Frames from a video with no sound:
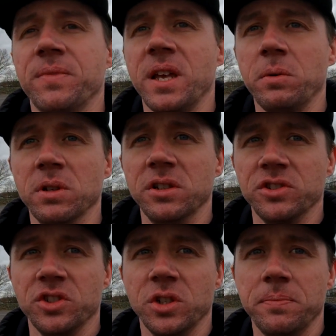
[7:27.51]
There will
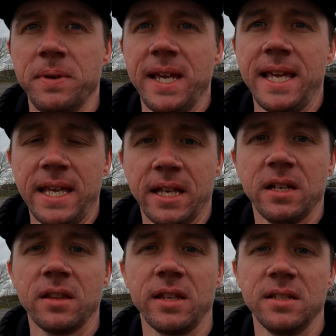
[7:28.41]
also be
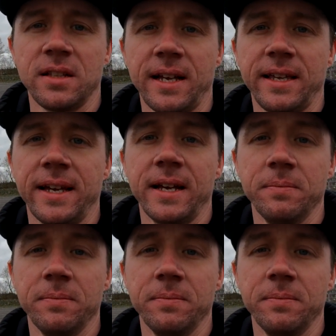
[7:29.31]
things like